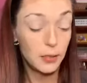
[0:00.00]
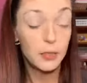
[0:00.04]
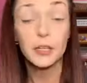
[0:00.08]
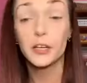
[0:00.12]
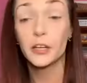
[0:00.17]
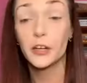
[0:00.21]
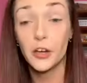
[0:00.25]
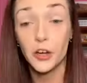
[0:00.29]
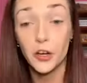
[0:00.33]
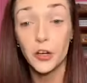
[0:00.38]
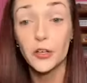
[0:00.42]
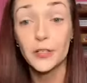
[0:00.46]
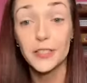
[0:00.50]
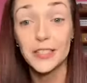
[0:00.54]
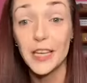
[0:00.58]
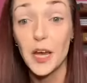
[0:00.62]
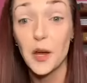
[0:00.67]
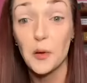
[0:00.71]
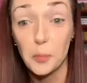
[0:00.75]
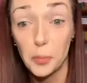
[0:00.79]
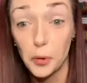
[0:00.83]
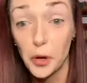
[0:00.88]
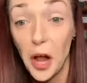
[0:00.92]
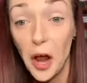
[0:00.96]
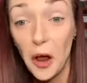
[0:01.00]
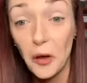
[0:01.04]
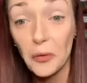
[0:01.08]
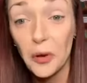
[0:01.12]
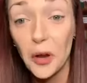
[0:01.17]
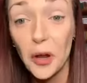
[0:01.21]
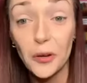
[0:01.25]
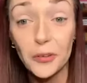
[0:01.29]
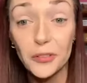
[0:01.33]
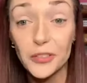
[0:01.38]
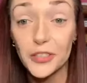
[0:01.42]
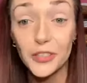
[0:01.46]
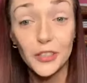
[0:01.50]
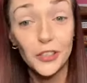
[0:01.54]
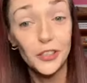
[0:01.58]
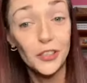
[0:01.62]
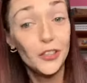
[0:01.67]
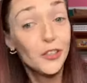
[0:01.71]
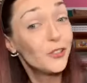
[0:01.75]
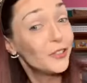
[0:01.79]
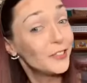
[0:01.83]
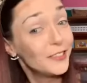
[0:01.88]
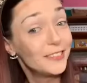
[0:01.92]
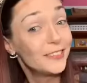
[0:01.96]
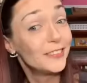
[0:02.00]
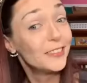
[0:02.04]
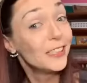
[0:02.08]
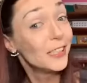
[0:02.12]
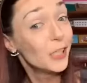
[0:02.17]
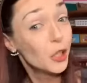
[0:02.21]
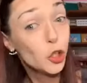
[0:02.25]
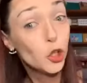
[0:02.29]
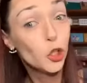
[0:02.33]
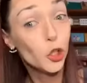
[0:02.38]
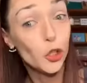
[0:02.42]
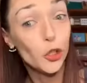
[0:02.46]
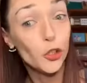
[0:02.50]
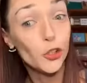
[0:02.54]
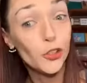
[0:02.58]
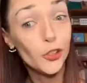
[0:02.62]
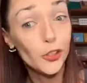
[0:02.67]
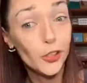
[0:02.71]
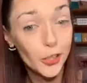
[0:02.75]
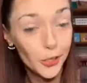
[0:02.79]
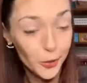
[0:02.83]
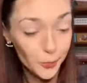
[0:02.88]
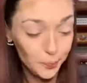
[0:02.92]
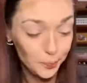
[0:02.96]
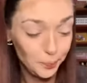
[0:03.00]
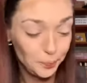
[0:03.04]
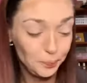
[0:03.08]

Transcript: Can you say brown noser? Literally.